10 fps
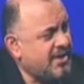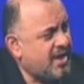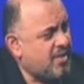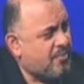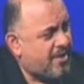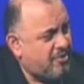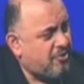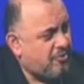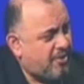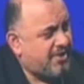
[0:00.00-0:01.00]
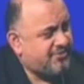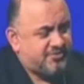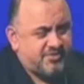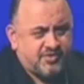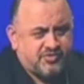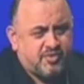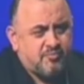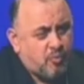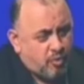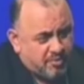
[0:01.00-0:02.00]
And BioHorizons has done
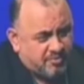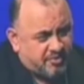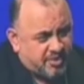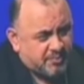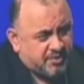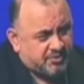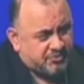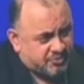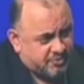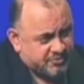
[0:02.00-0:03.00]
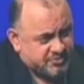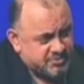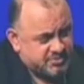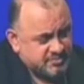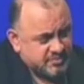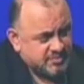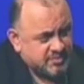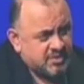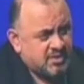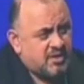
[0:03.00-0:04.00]
more refinement on the surfaces,
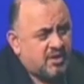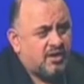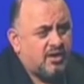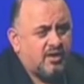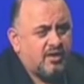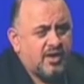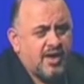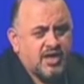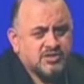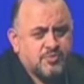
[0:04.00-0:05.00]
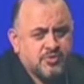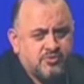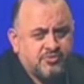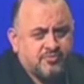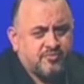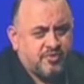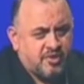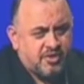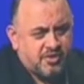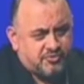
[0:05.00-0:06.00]
has produced some
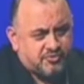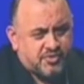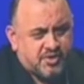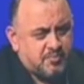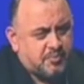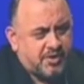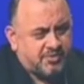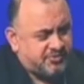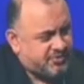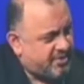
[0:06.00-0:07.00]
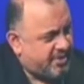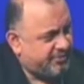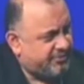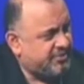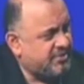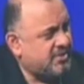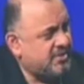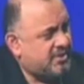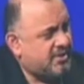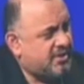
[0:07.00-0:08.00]
very interesting implant designs,
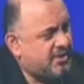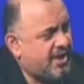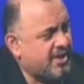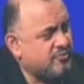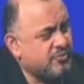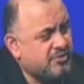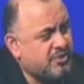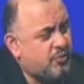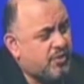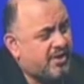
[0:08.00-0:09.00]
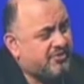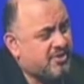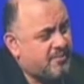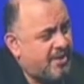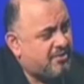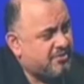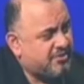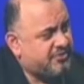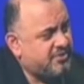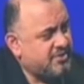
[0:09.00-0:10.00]
and really what has come out of
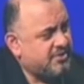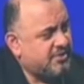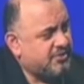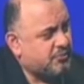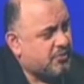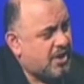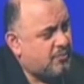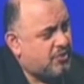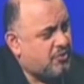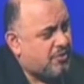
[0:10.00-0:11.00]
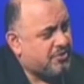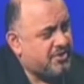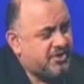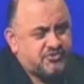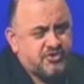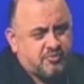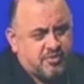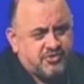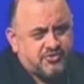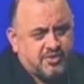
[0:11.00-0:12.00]
this is what I would call the next
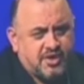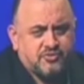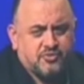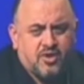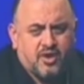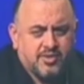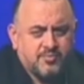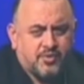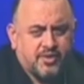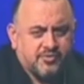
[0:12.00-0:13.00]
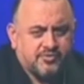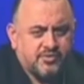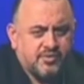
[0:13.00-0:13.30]
generation laser lock implants,